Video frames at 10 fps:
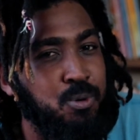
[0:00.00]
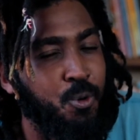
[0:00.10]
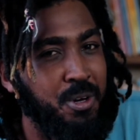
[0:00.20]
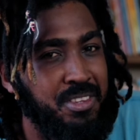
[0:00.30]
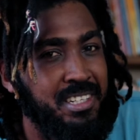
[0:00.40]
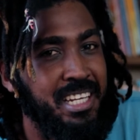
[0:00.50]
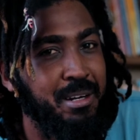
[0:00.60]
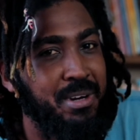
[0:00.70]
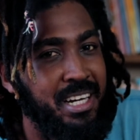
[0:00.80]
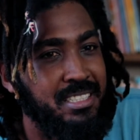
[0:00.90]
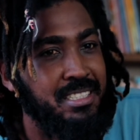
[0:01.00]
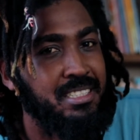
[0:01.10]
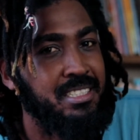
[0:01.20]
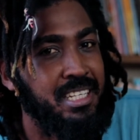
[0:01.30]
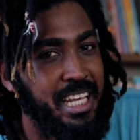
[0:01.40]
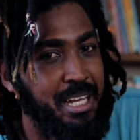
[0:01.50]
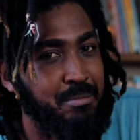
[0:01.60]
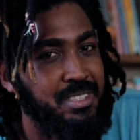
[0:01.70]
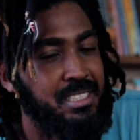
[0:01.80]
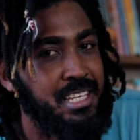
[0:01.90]
both of them at the same
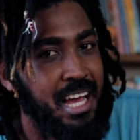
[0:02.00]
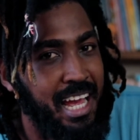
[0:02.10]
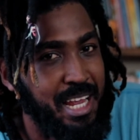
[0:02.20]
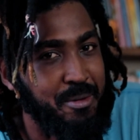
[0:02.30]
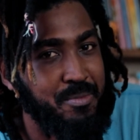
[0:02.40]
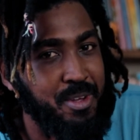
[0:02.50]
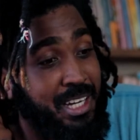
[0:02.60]
time.